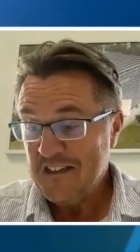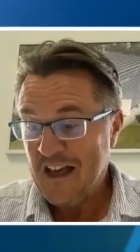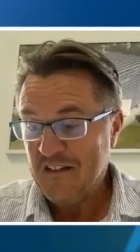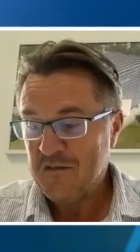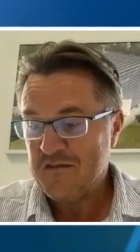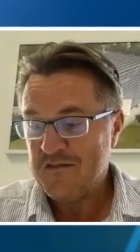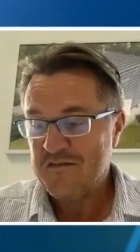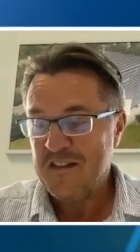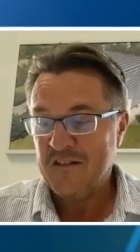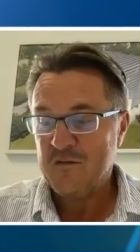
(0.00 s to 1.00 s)
that's
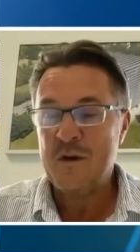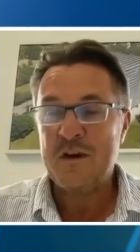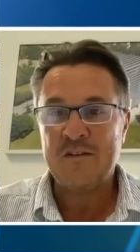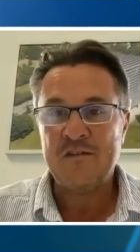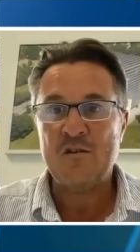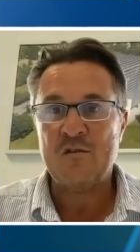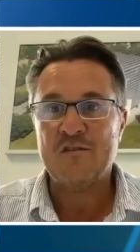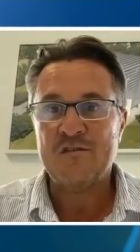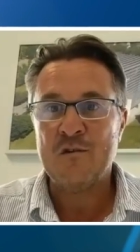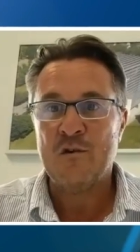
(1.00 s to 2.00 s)
that's where the
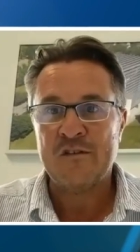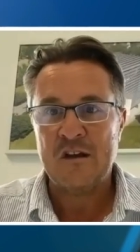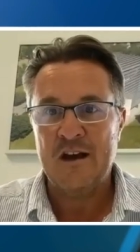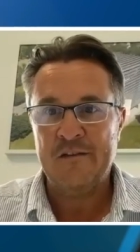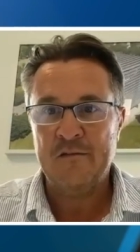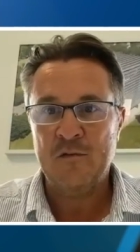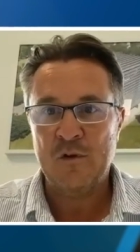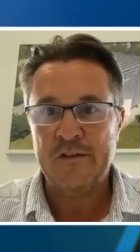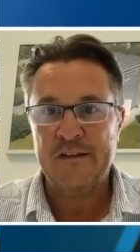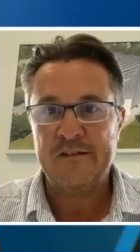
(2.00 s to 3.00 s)
secret source lies with
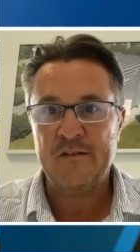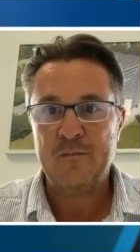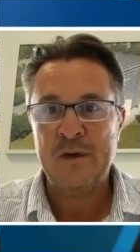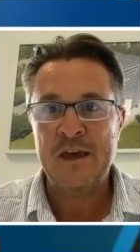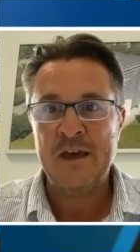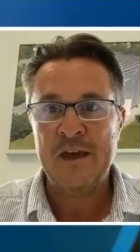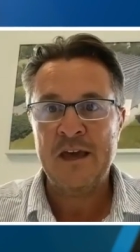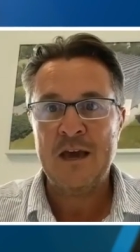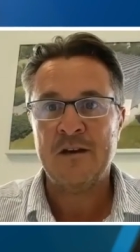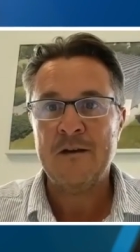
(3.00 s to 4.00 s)
all of this it's
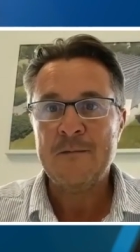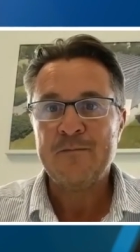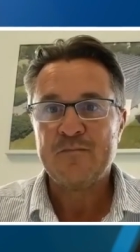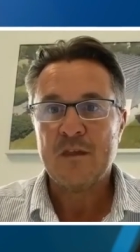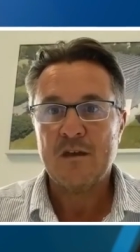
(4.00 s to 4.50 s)
being able to